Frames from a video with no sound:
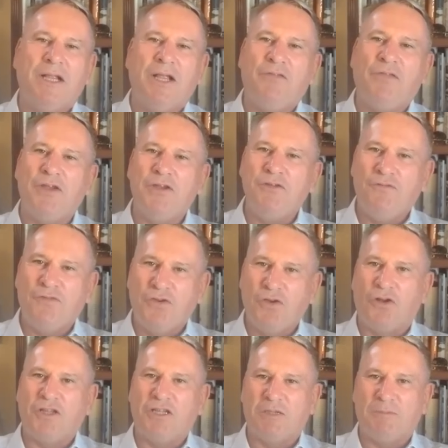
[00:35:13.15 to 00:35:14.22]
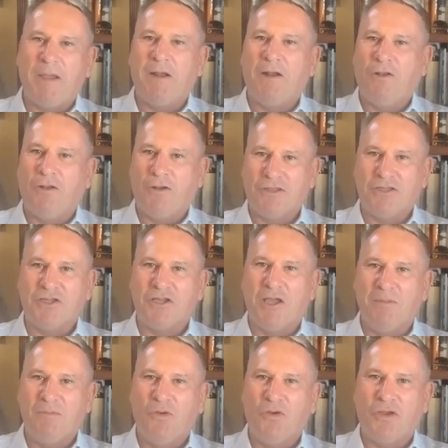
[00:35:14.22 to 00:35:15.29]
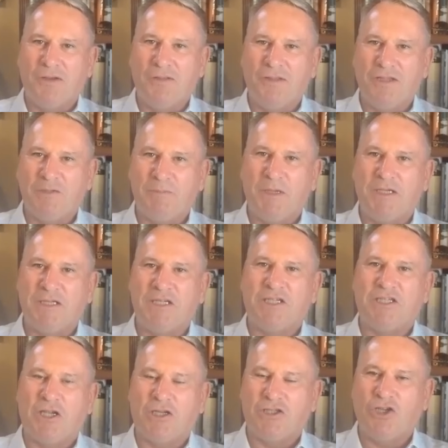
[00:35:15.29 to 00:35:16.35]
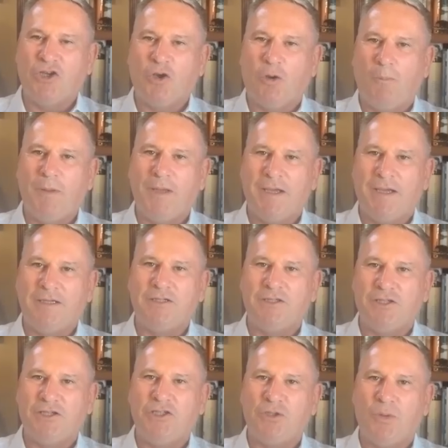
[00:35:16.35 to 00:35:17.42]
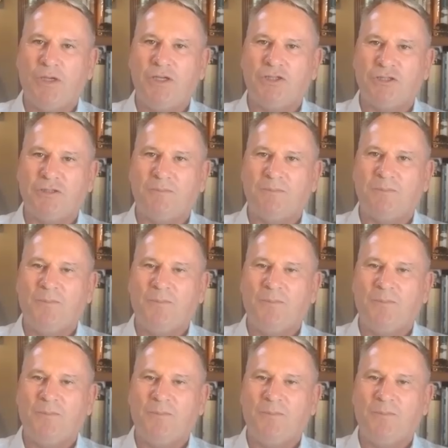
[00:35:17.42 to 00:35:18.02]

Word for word: then you've got to spend a lot of time looking at this because it's such a complicated situation.